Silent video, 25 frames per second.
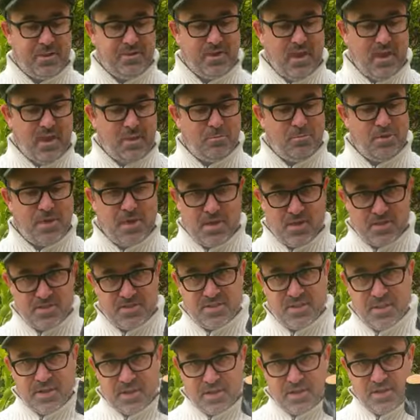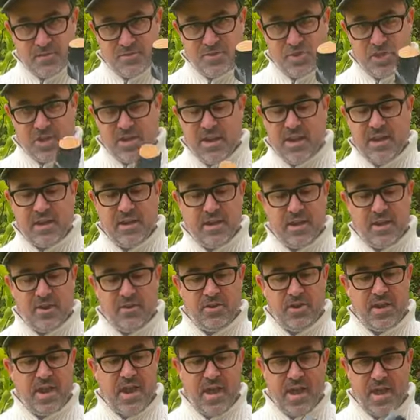then because the little shillelagh here
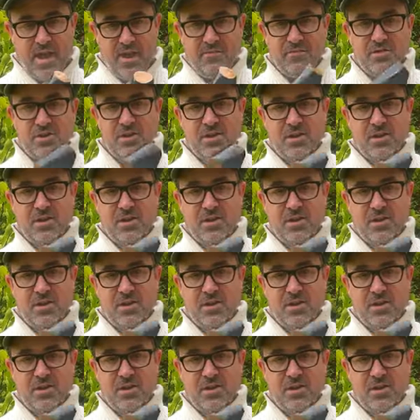you have is a